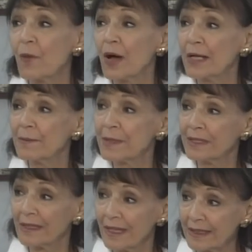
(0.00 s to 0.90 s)
want to be
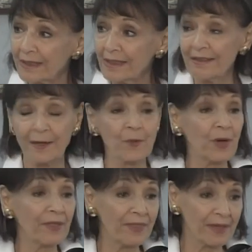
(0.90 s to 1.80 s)
elected, they
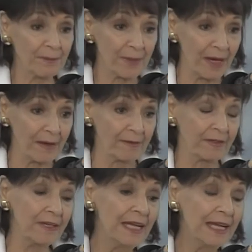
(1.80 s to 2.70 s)
want that
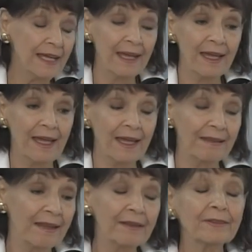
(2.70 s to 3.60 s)
power, and
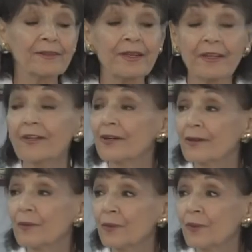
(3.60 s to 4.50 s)
they don't care
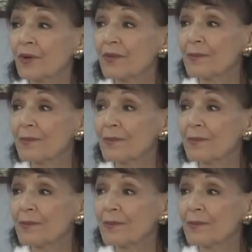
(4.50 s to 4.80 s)
what the